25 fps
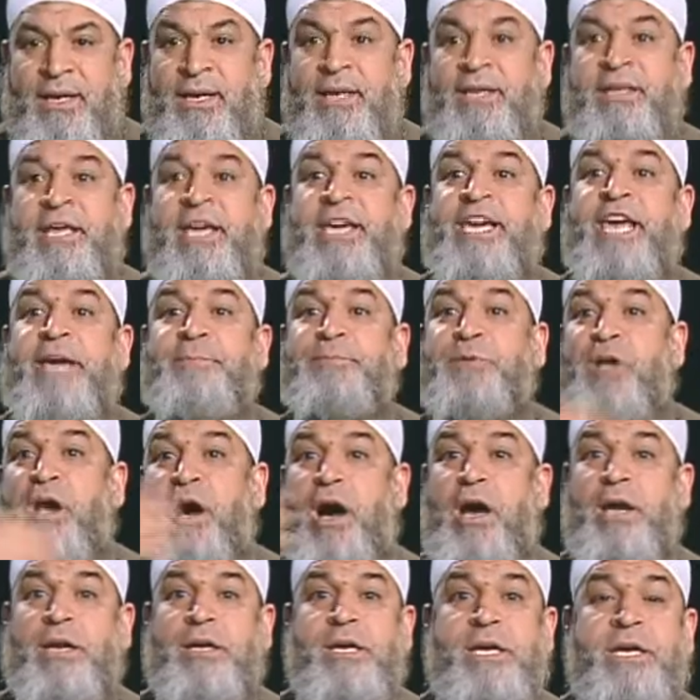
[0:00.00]
Uh, they kept
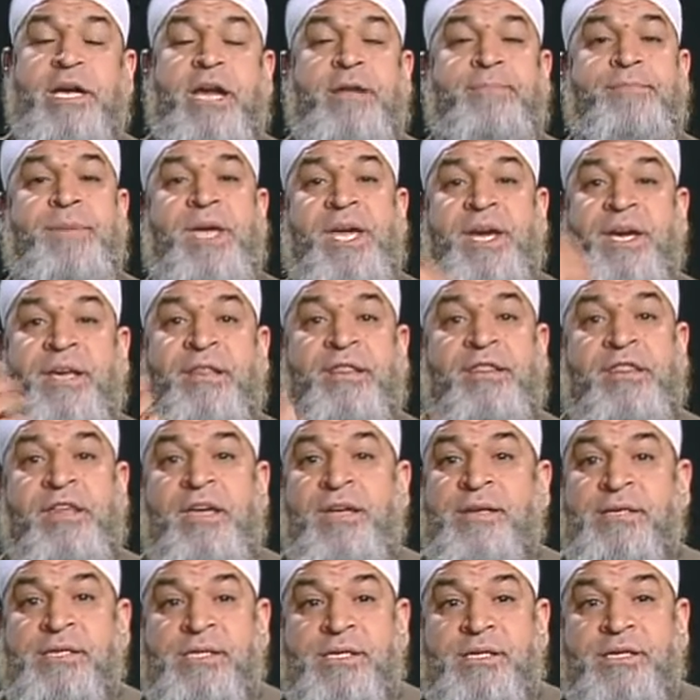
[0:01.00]
arguing and making
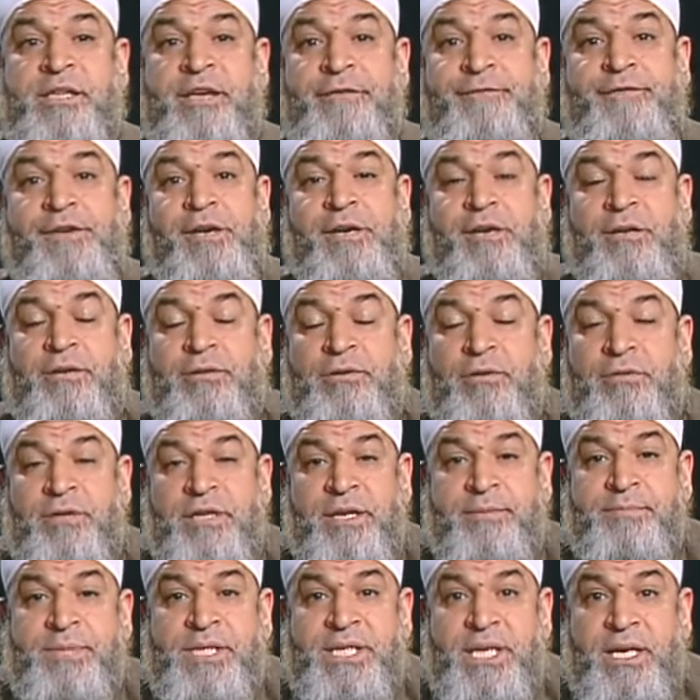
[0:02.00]
things difficult
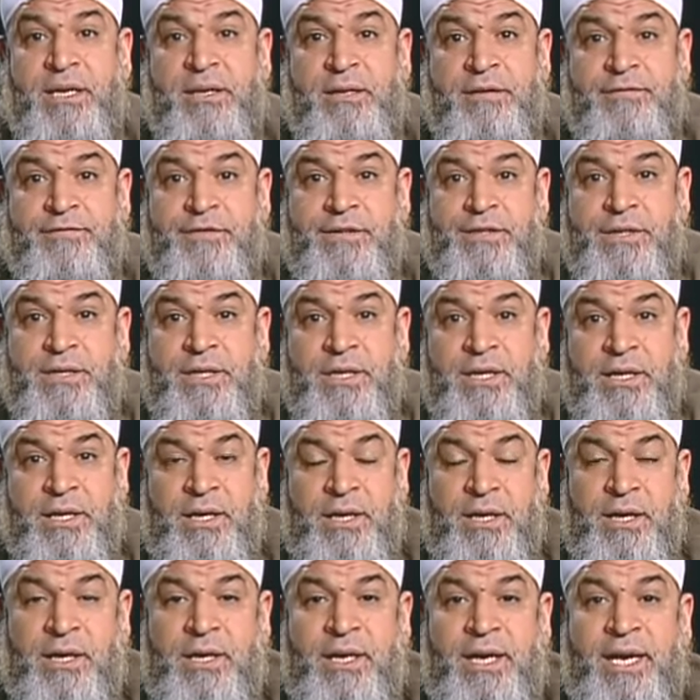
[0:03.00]
on themselves.
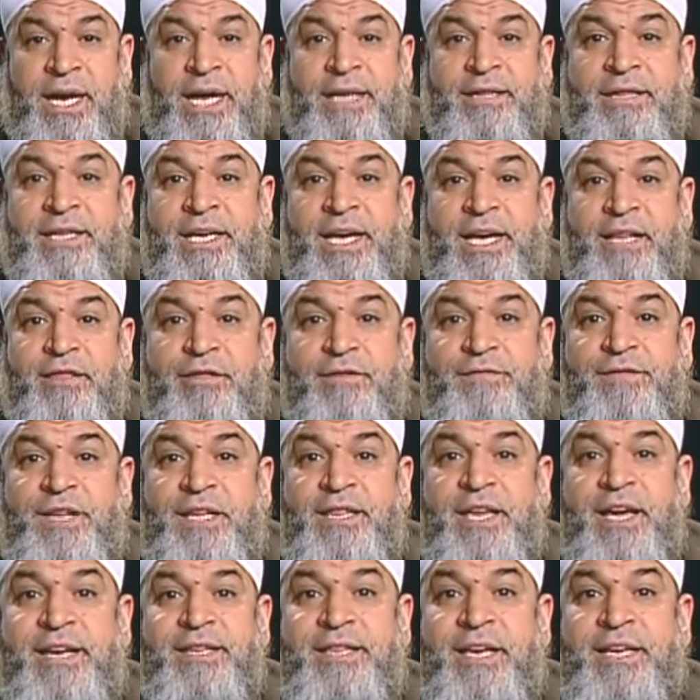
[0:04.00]
At the end of
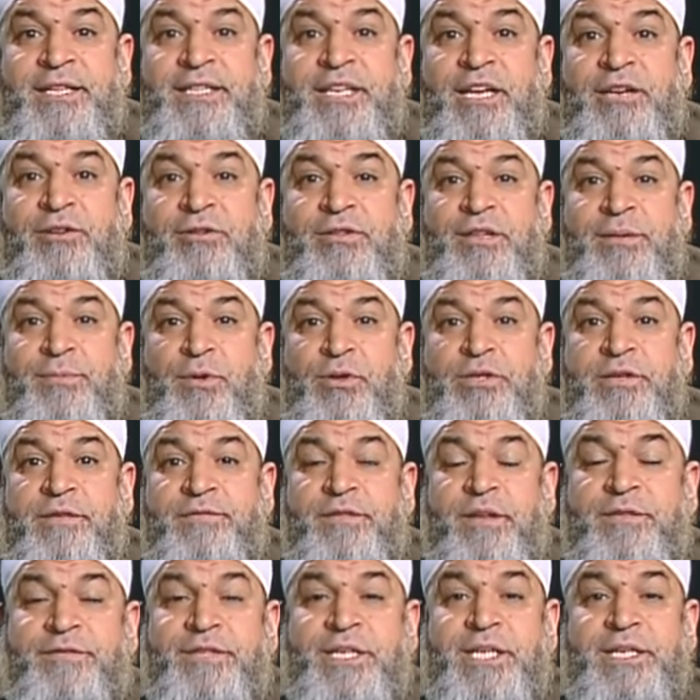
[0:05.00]
the day, they tell you, the books
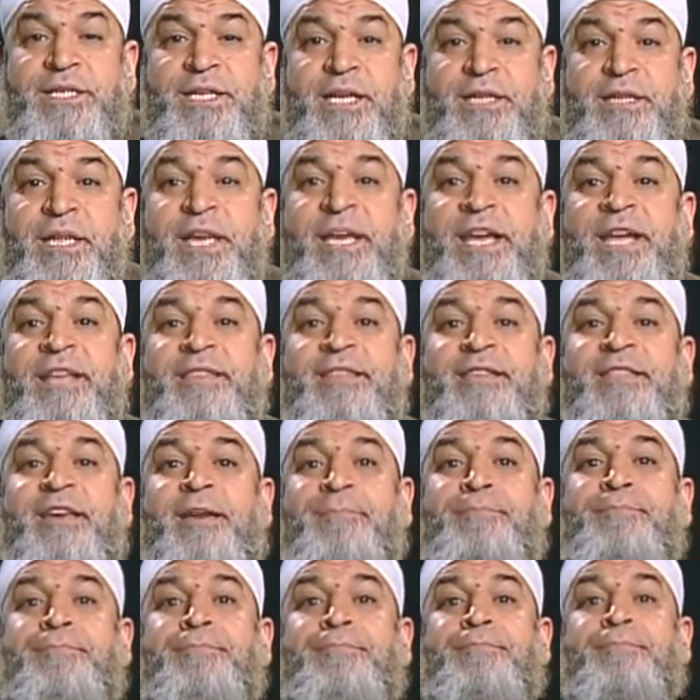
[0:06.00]
of tafsir, that they ended
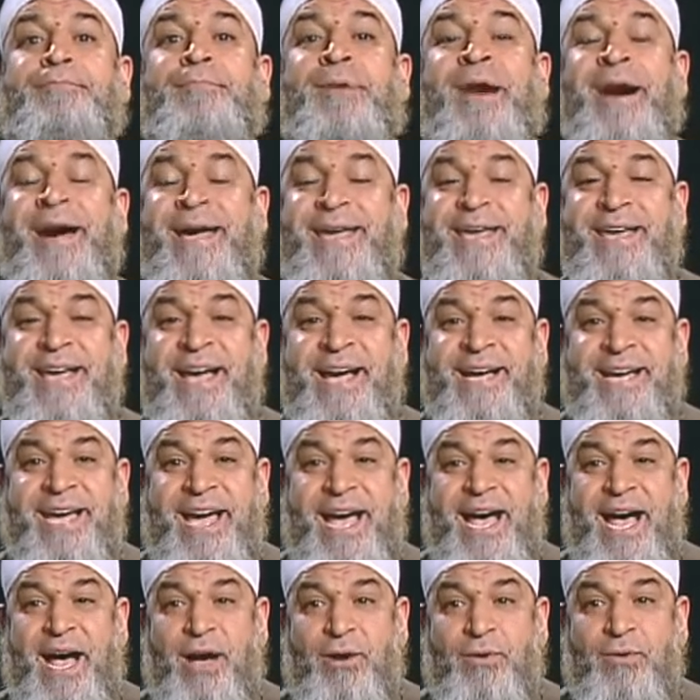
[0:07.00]
up buying a
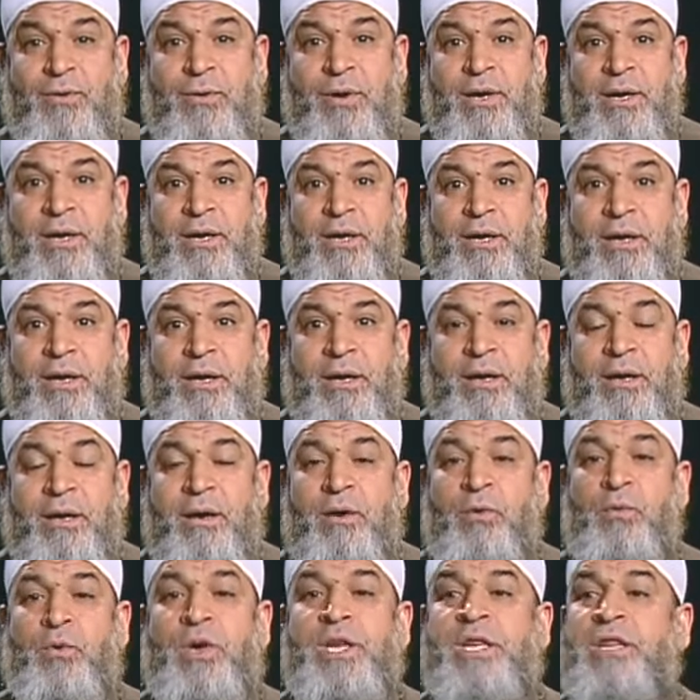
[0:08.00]
cow
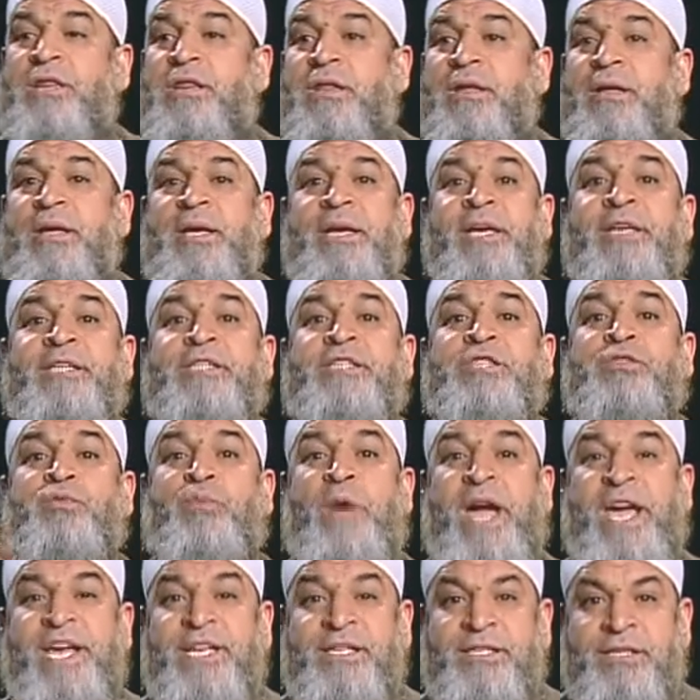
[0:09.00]
with
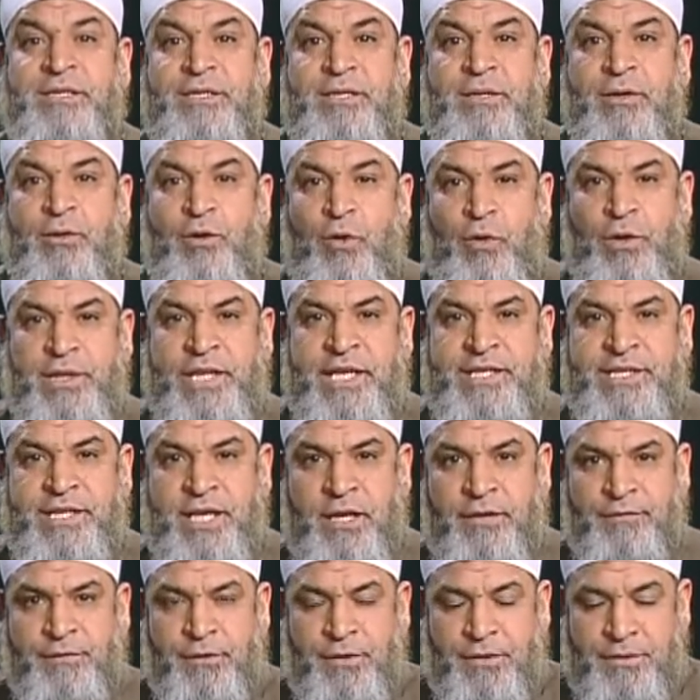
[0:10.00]
its weight, gold and
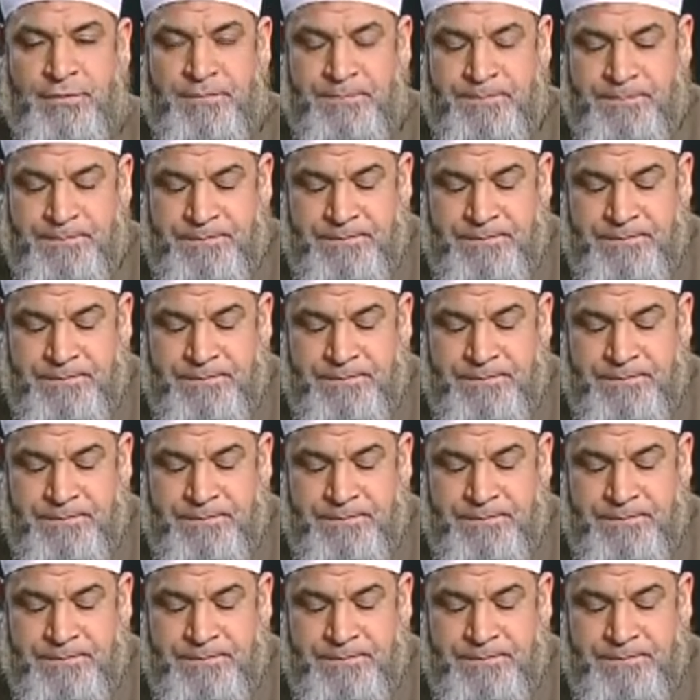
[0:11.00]
silver.